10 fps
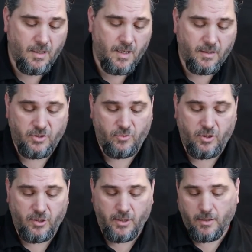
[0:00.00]
because you
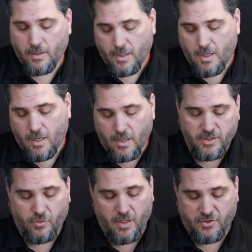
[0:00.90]
could,
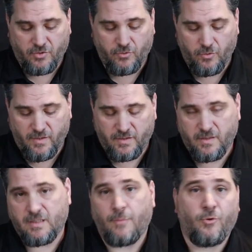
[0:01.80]
as you unscrew, this
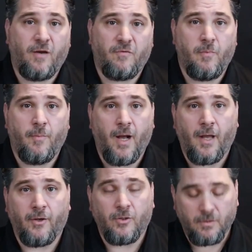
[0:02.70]
could separate from the
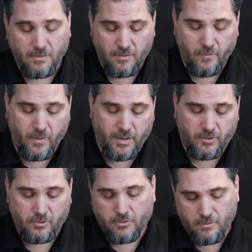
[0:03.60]
bottle,
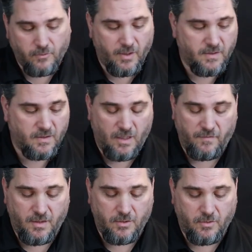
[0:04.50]
which creates a
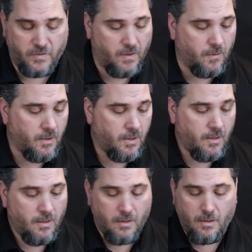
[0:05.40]
safety issue. So
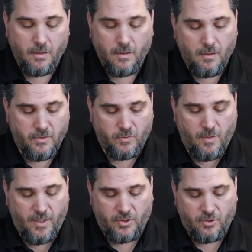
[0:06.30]
always
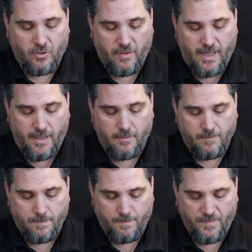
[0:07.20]
want to make sure that
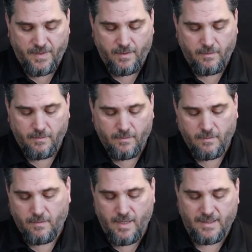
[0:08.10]

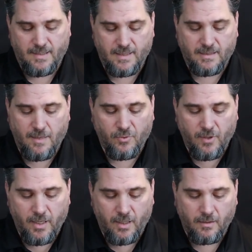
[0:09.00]
that's not
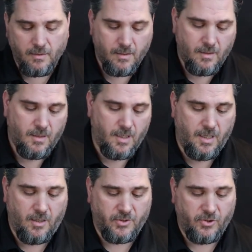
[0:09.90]
separating,
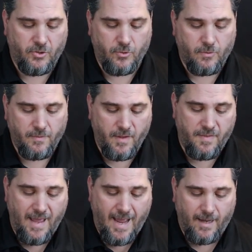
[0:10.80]
and also that
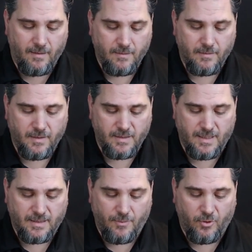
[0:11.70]
that is
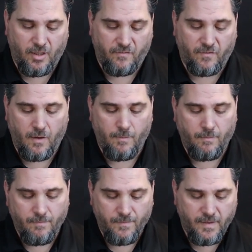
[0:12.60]
not separating from
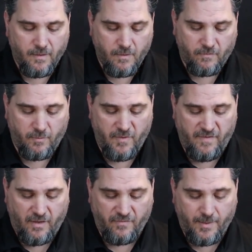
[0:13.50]
the
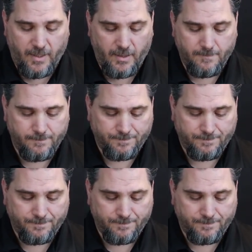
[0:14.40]
valve body.